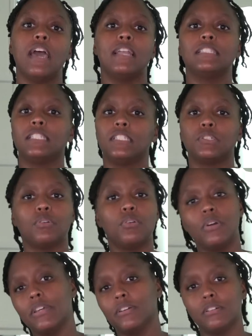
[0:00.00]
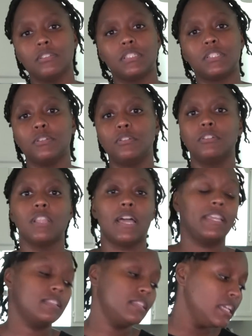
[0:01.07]
add essential oils to
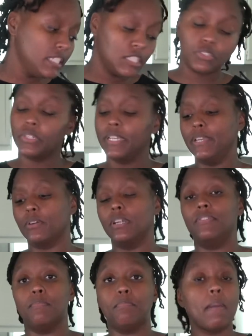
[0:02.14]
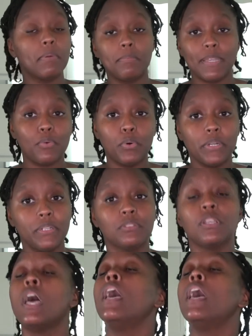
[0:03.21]
like tea tree or even peppermint oil.